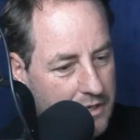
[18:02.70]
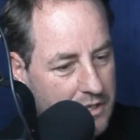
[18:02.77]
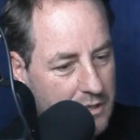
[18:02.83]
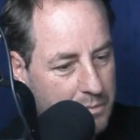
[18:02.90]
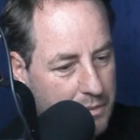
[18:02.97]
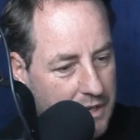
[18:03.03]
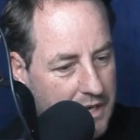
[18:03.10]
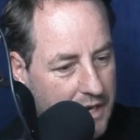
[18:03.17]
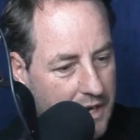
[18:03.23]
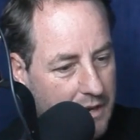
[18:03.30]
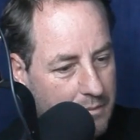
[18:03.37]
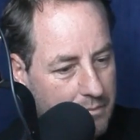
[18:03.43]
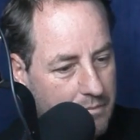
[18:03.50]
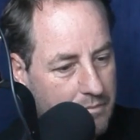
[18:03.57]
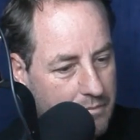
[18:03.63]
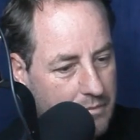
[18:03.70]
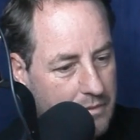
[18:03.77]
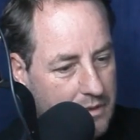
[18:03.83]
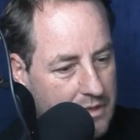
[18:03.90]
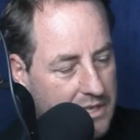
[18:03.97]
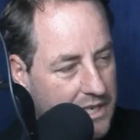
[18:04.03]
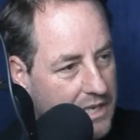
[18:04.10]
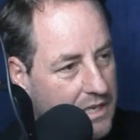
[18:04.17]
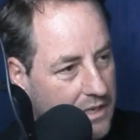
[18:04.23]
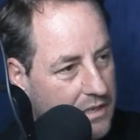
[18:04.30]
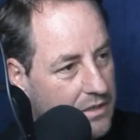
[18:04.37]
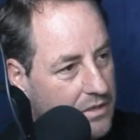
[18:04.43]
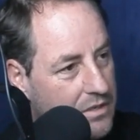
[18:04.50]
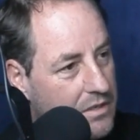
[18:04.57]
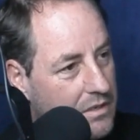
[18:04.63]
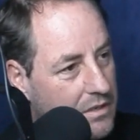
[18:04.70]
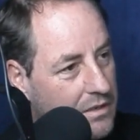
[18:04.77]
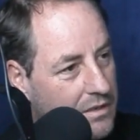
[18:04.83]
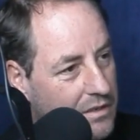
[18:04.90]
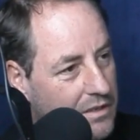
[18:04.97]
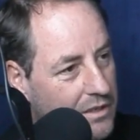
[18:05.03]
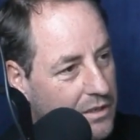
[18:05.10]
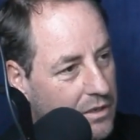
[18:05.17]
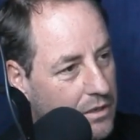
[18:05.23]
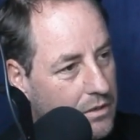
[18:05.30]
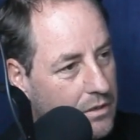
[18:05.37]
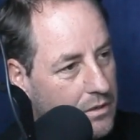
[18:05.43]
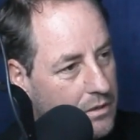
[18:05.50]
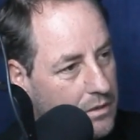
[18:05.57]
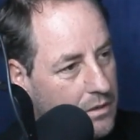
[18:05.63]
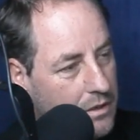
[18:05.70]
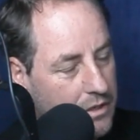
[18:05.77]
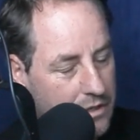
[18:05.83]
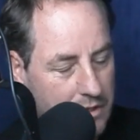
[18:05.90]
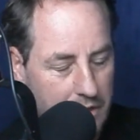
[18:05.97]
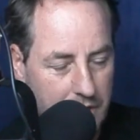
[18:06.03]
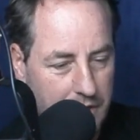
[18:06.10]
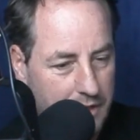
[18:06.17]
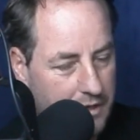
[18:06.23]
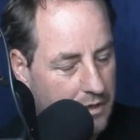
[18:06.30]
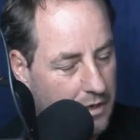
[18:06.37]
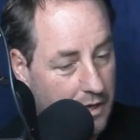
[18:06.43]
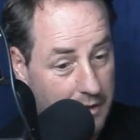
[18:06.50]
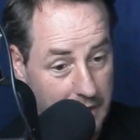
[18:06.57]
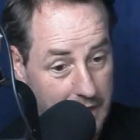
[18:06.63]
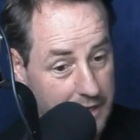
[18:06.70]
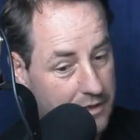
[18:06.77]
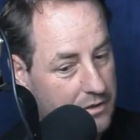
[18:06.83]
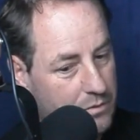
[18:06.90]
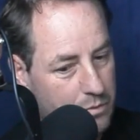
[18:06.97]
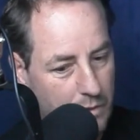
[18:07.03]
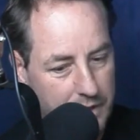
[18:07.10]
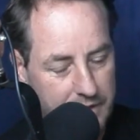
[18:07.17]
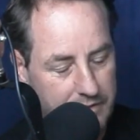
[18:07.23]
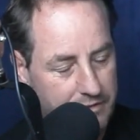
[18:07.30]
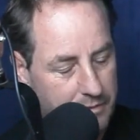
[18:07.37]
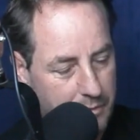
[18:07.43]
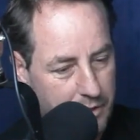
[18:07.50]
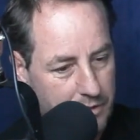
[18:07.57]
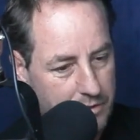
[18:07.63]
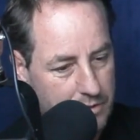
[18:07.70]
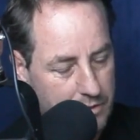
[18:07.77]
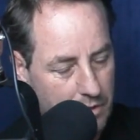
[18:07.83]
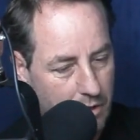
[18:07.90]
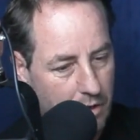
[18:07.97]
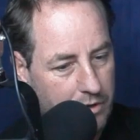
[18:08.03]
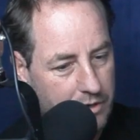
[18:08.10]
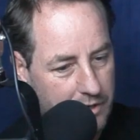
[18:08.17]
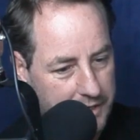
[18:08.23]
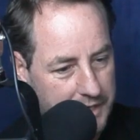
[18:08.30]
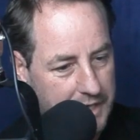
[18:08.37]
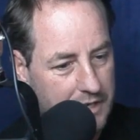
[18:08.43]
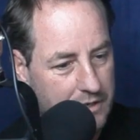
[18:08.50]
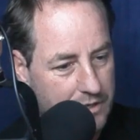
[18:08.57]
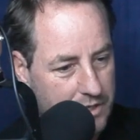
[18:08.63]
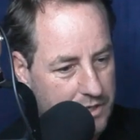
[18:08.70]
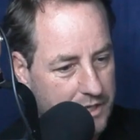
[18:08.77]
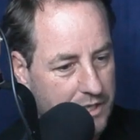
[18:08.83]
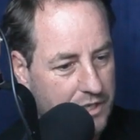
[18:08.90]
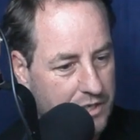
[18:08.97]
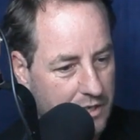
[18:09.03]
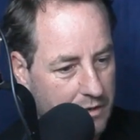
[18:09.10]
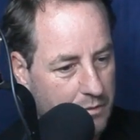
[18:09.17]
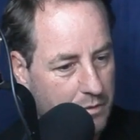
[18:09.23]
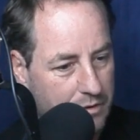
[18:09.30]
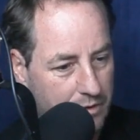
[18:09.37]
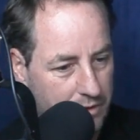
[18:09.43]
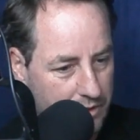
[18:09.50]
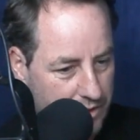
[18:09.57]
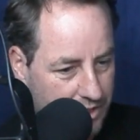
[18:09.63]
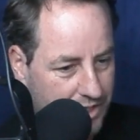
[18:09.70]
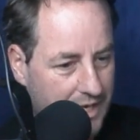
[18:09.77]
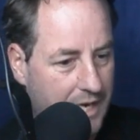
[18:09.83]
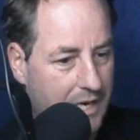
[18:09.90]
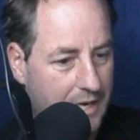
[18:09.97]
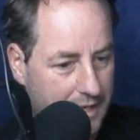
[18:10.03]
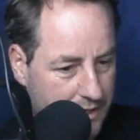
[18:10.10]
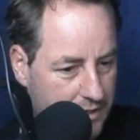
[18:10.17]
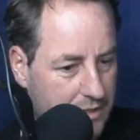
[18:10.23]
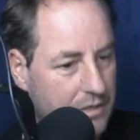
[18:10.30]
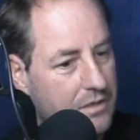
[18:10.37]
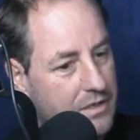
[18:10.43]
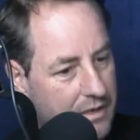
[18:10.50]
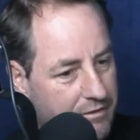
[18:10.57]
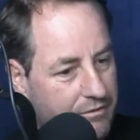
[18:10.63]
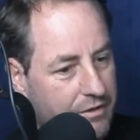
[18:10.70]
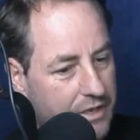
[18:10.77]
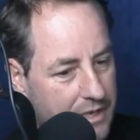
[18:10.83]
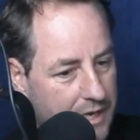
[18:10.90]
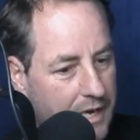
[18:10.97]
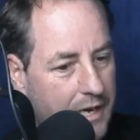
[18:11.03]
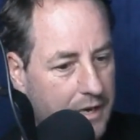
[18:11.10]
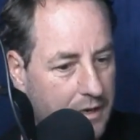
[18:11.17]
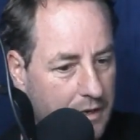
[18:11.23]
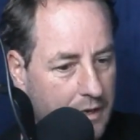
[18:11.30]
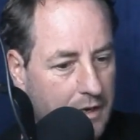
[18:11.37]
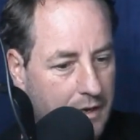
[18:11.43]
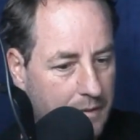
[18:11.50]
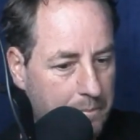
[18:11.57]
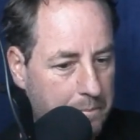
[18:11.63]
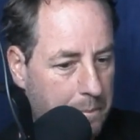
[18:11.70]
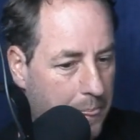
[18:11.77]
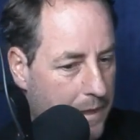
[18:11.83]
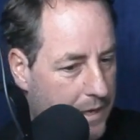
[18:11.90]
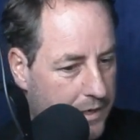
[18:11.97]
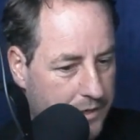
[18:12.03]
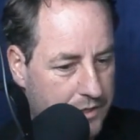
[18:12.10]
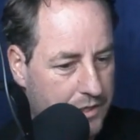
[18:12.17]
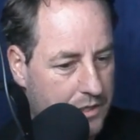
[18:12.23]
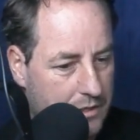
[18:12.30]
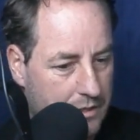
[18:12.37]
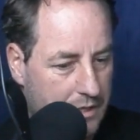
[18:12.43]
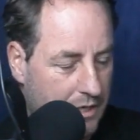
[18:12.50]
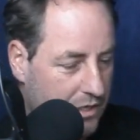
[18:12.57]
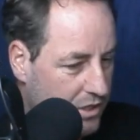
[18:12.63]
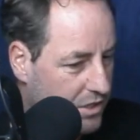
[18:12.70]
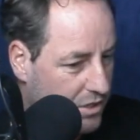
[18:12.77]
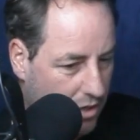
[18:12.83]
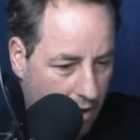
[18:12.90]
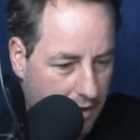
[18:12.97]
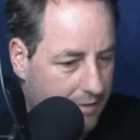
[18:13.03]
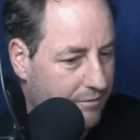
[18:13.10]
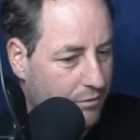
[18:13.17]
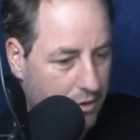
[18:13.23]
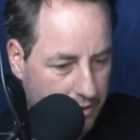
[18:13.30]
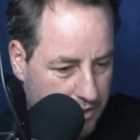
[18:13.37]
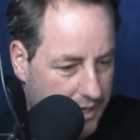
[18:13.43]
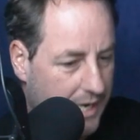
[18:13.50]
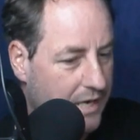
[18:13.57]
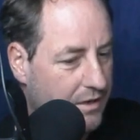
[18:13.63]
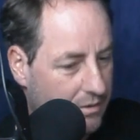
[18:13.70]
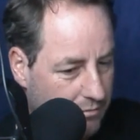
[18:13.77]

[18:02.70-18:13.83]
just became tedious, and it's one of the most online English teaching with set lessons every day. It's that just kind of rotate.